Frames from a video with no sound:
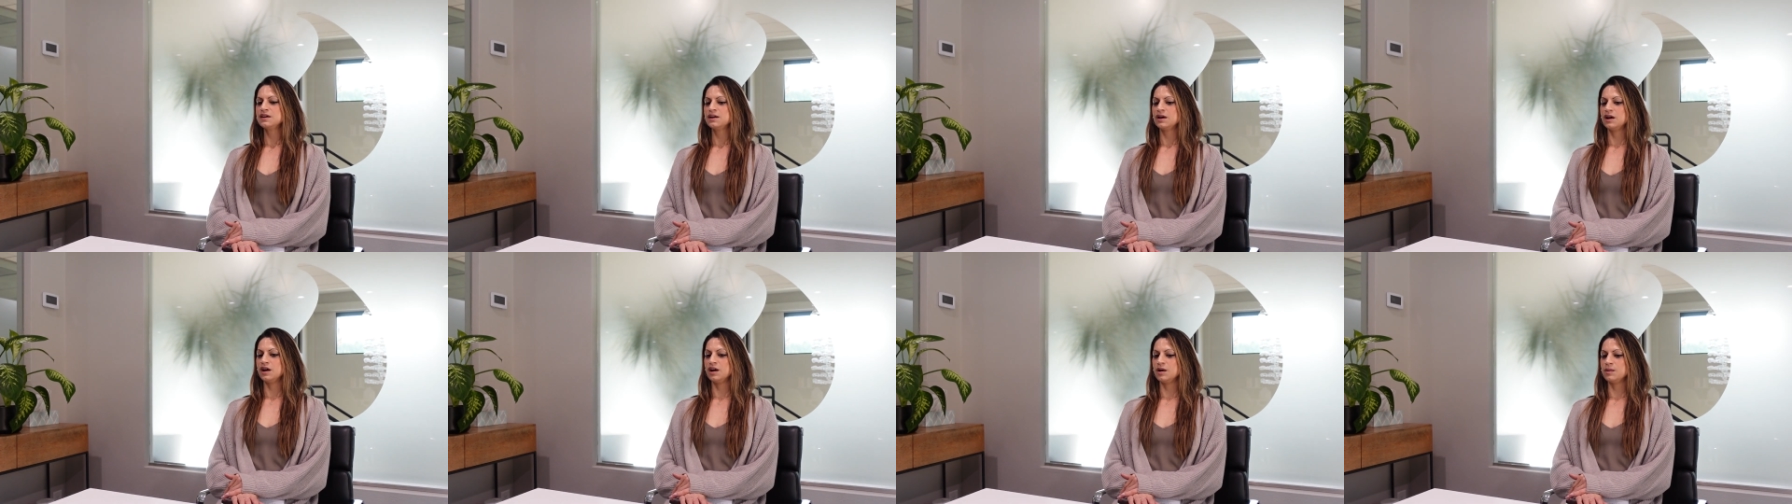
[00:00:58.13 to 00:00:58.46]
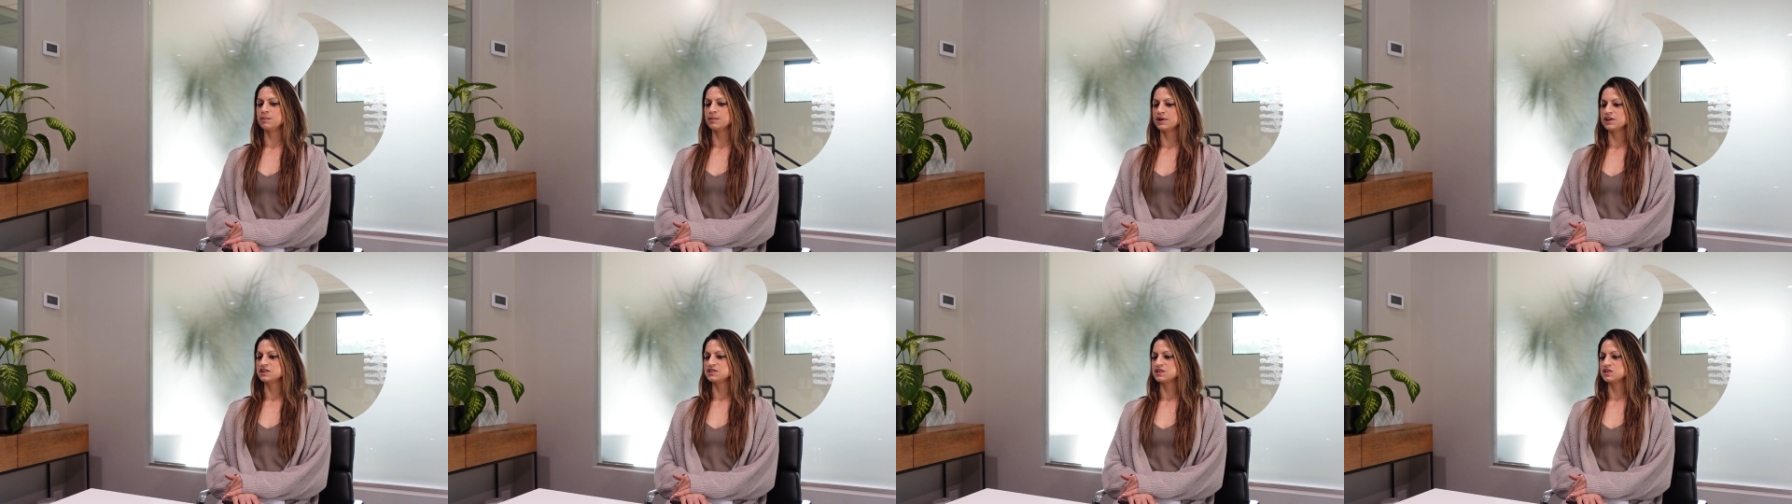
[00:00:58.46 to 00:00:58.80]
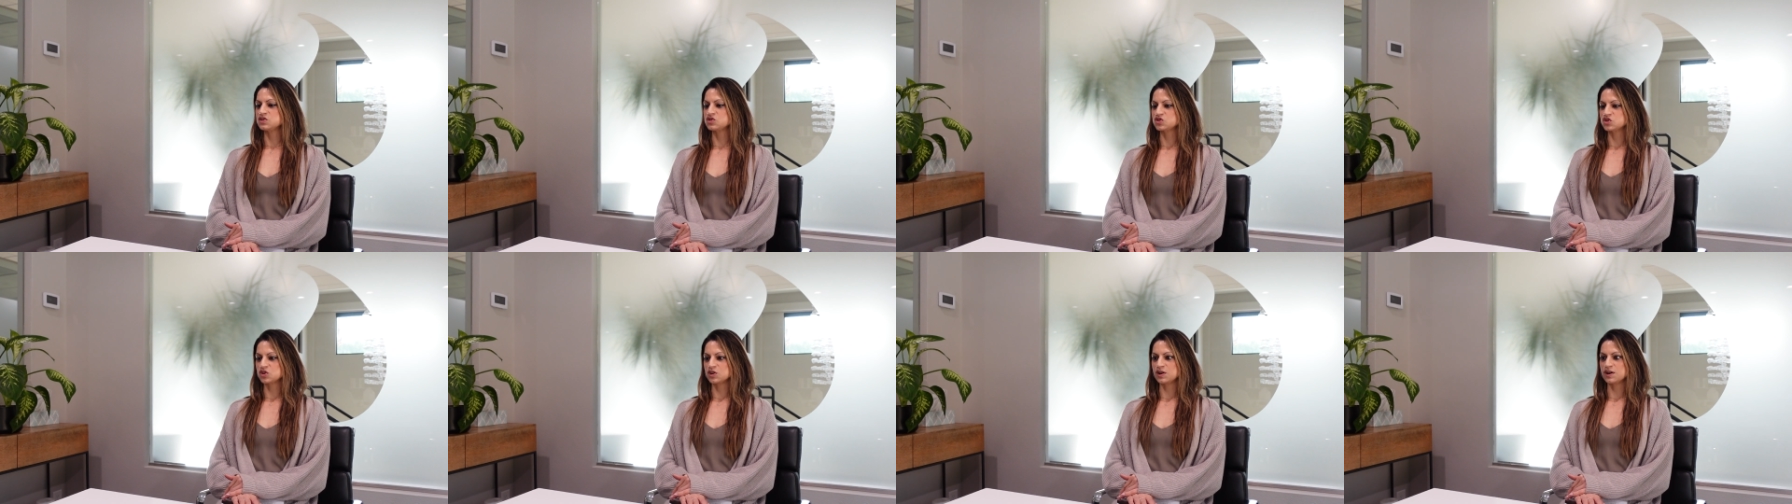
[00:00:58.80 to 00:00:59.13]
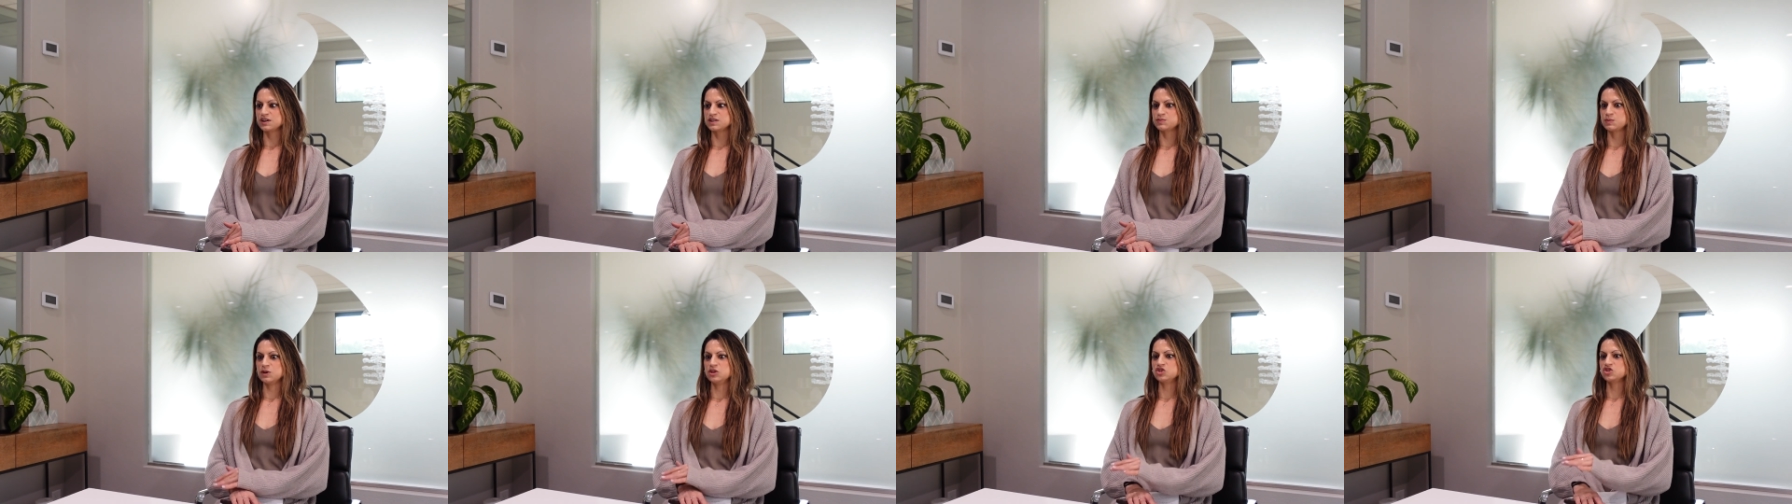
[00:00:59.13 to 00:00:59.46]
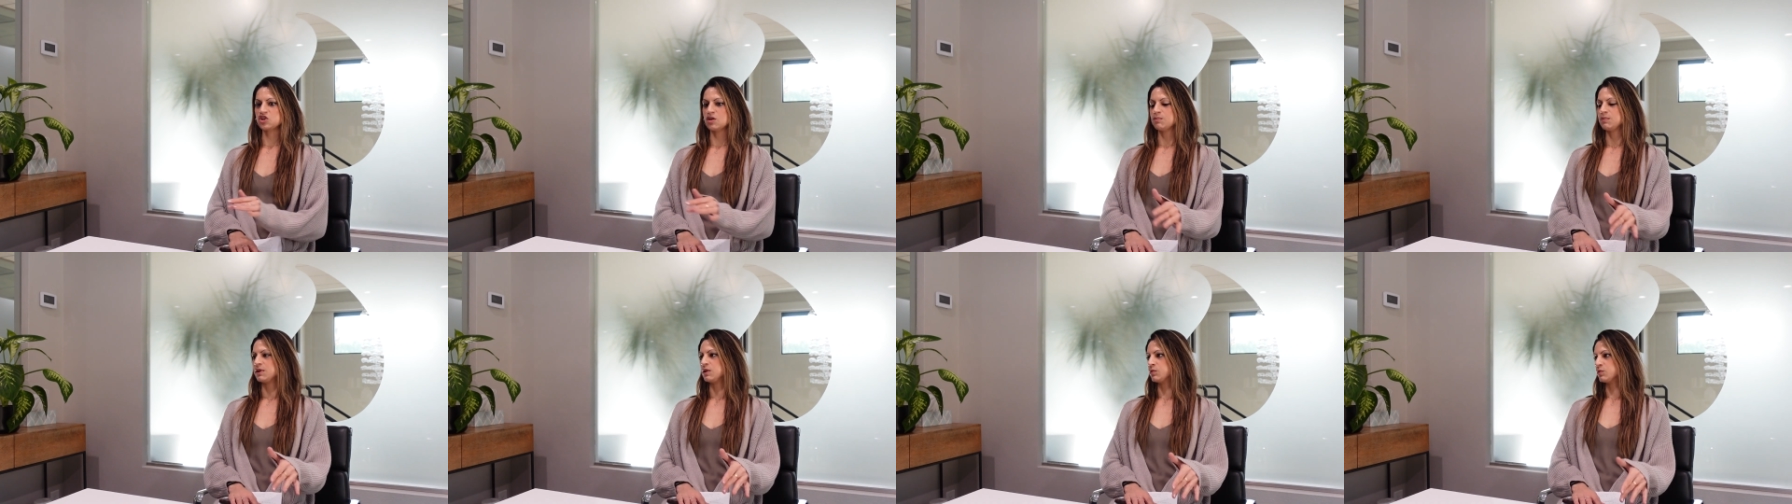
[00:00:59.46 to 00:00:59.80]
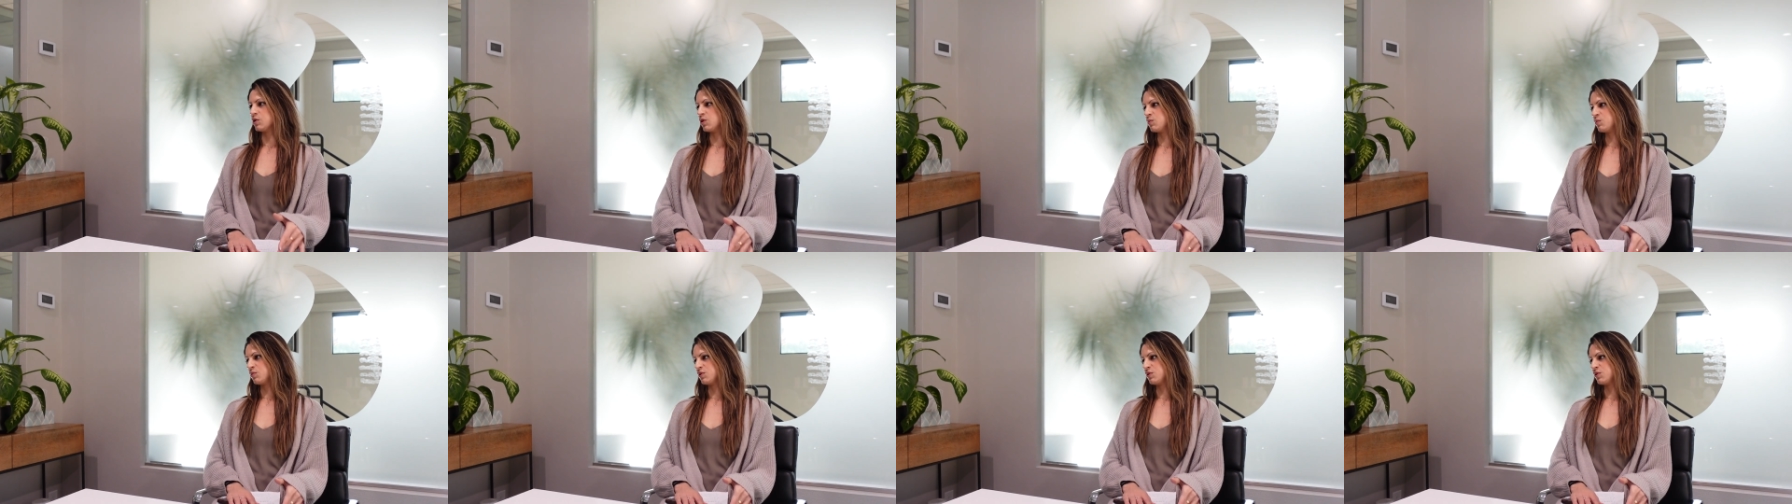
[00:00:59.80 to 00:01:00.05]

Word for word: Um, my sister has been jumping rope